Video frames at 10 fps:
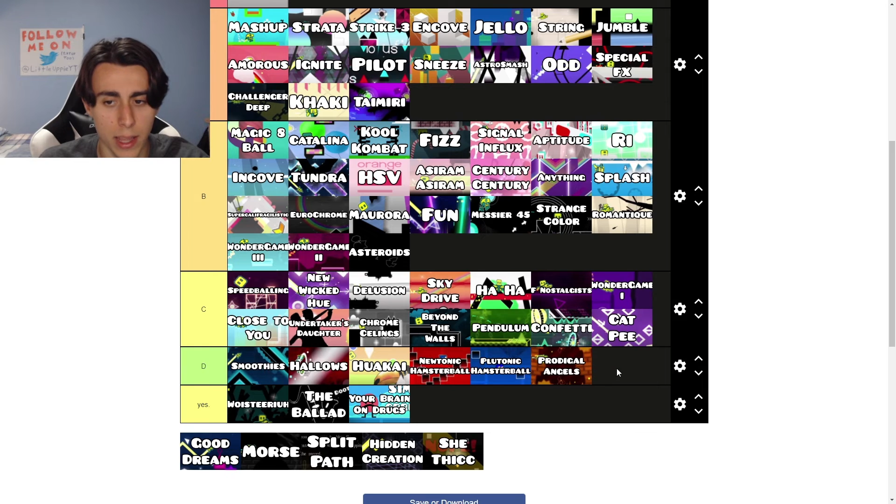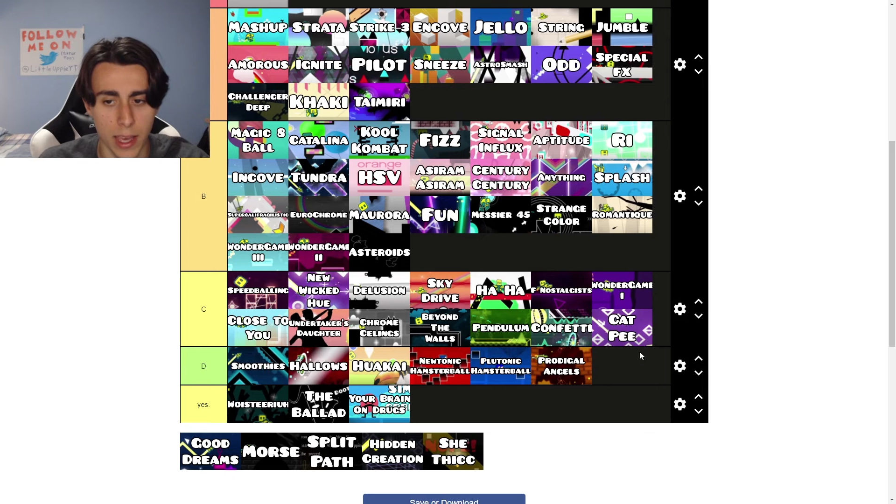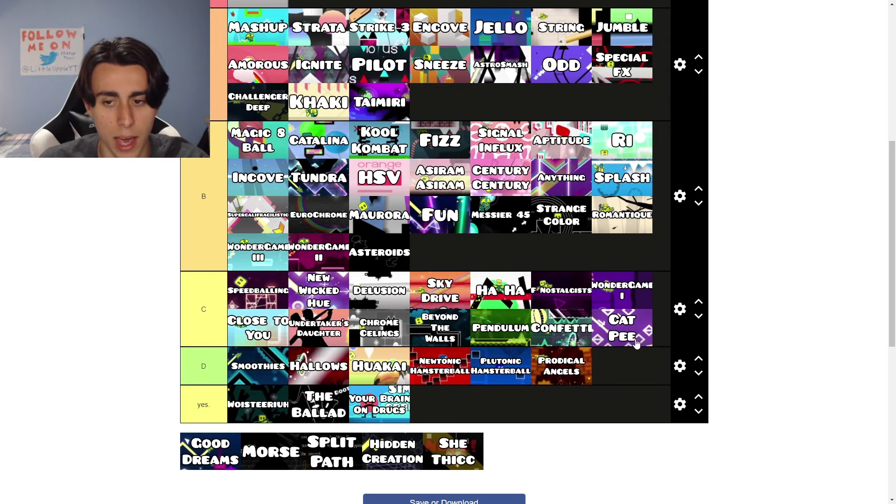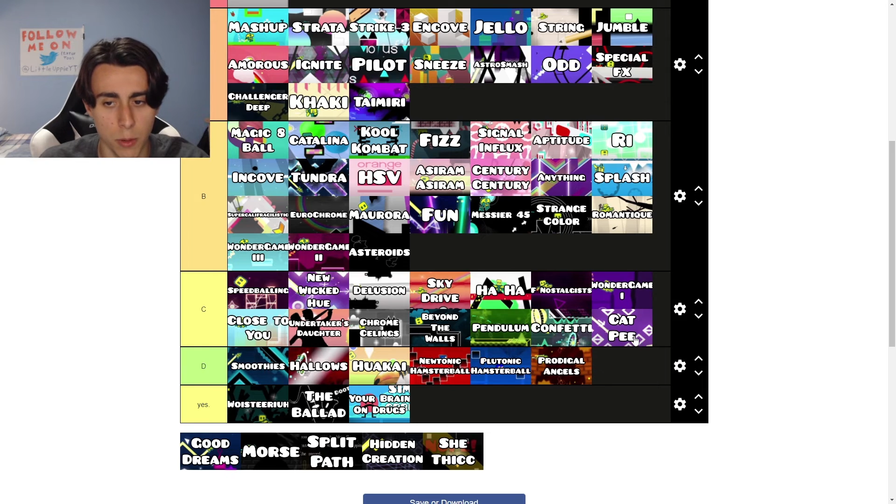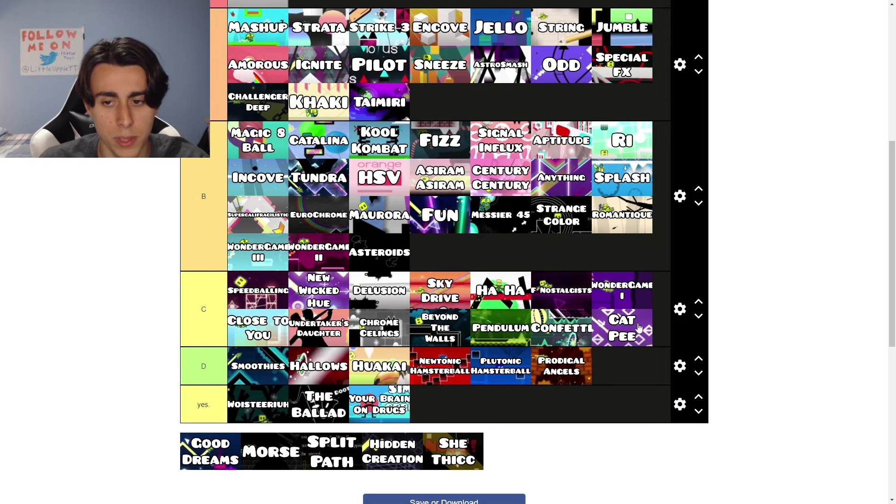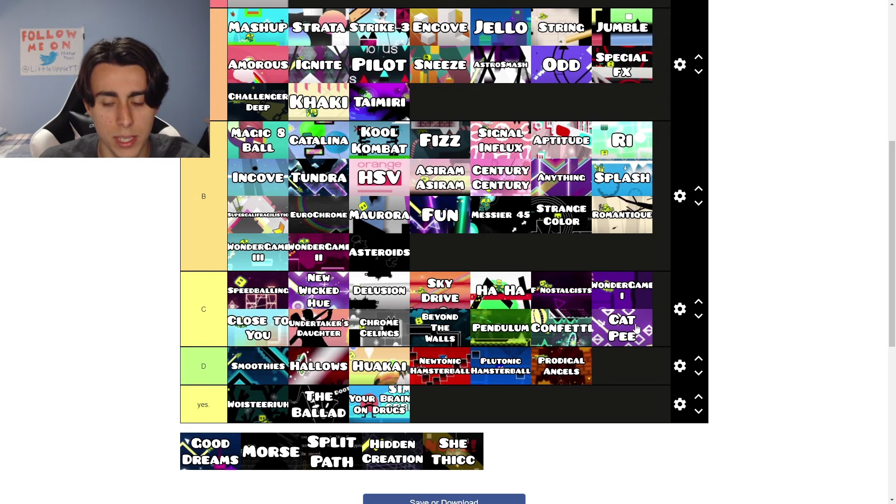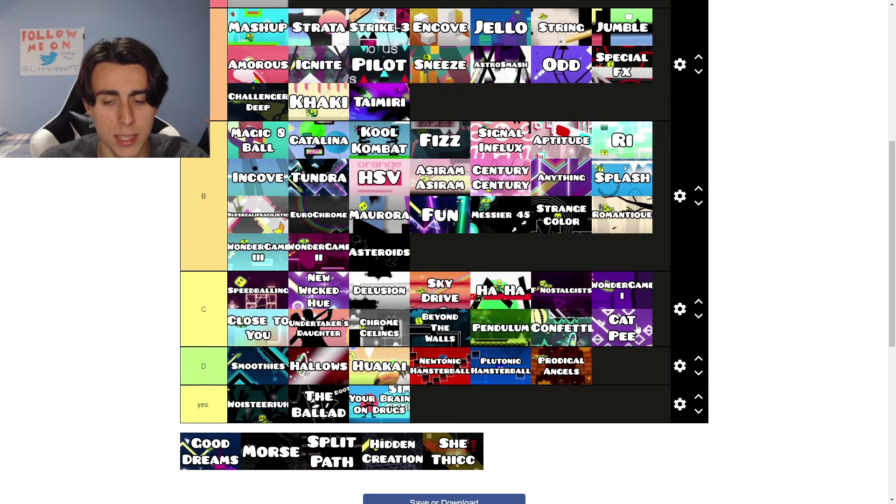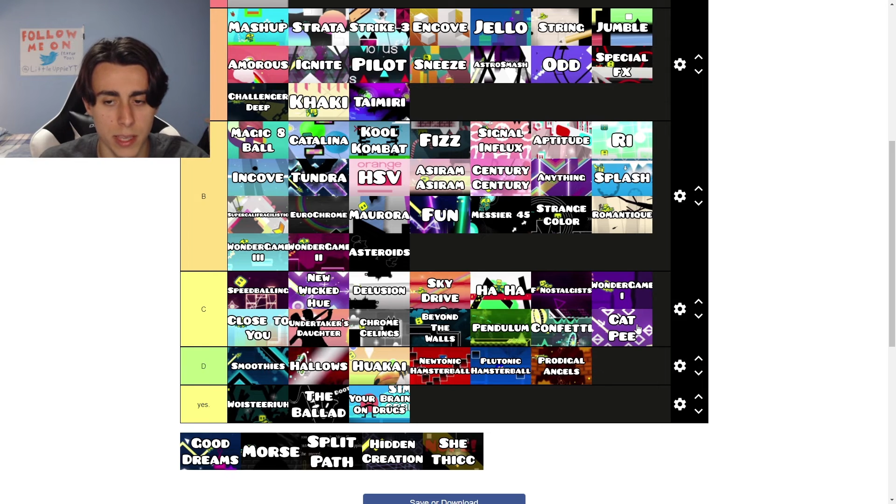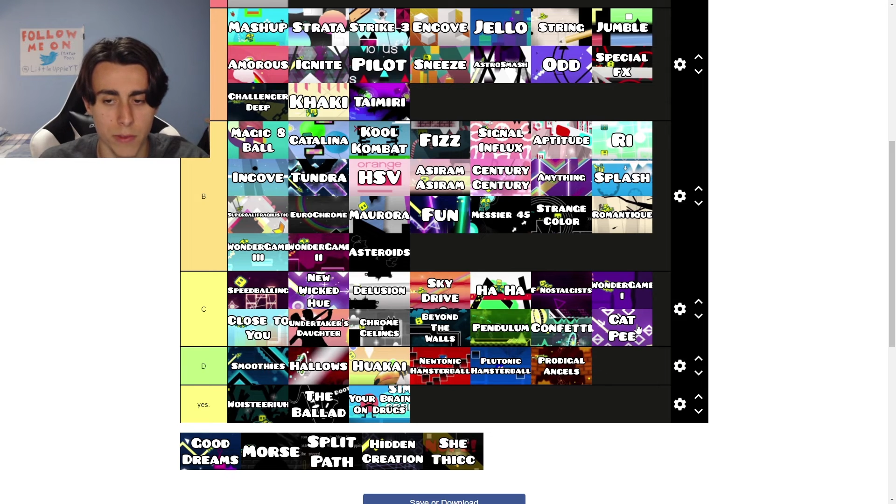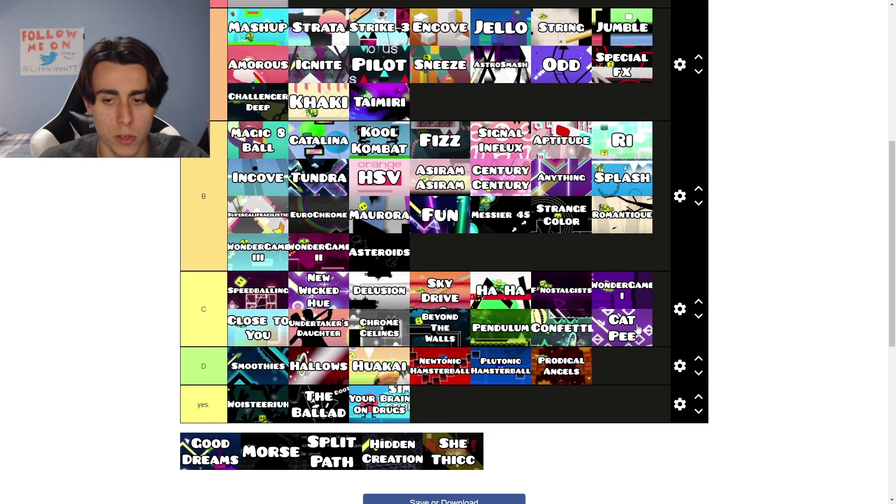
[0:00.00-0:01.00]
Like, I don't think
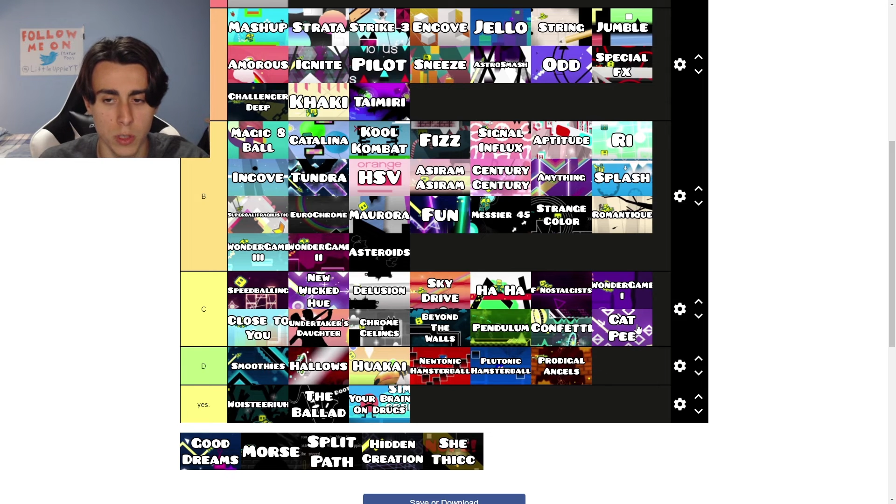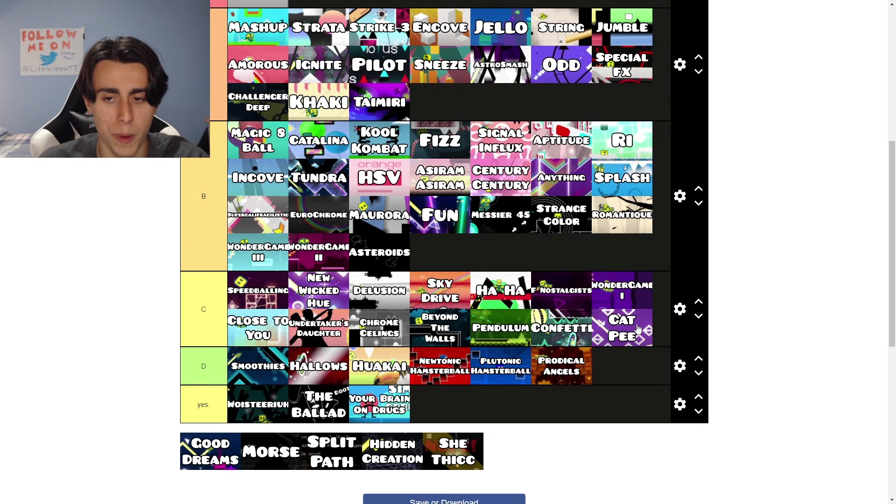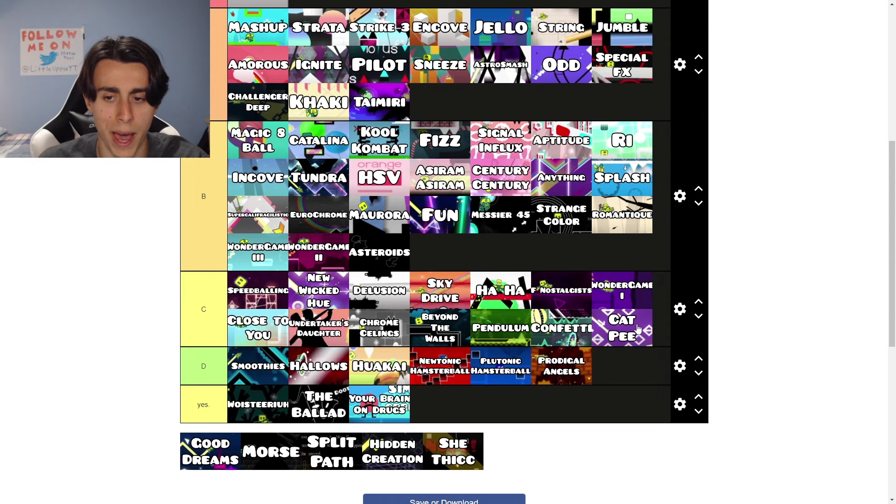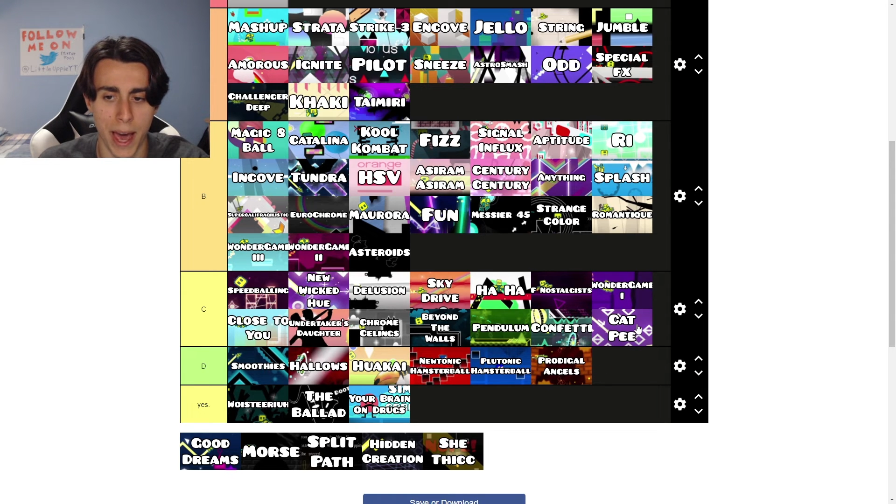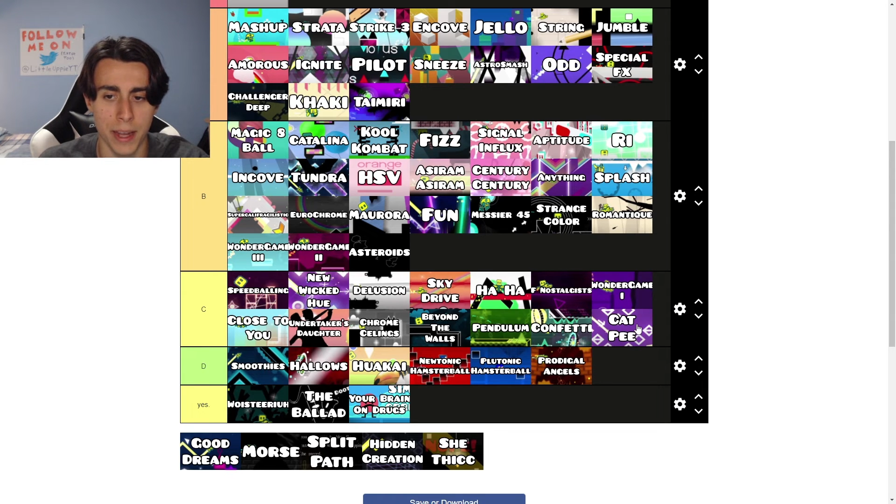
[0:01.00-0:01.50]
this level is bad.